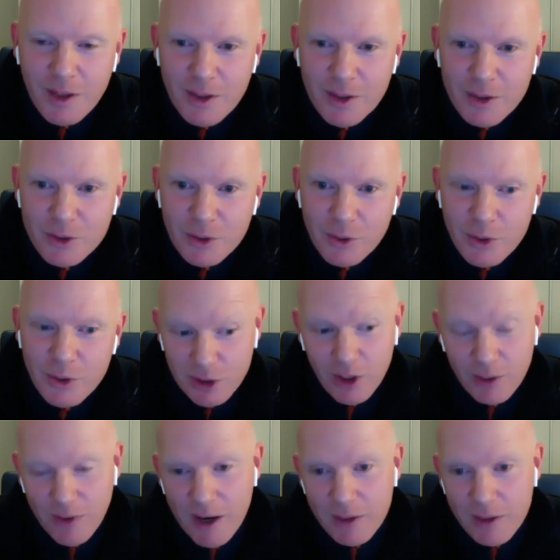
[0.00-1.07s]
So there's a lot
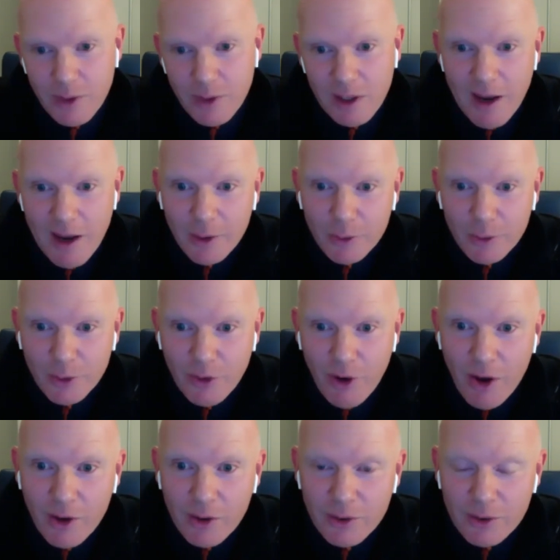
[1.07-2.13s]
of ivory lying on the
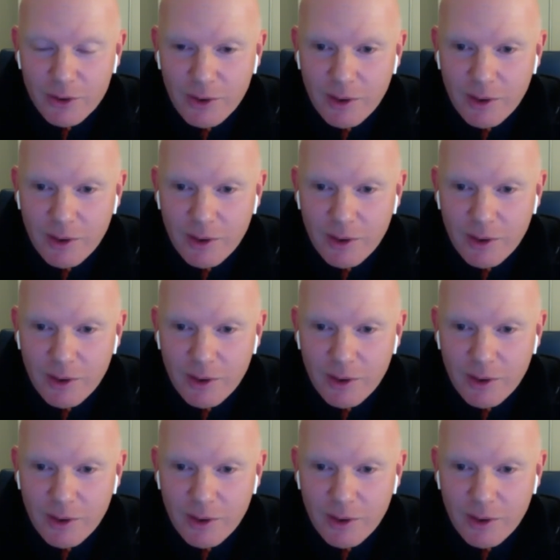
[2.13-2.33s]
ground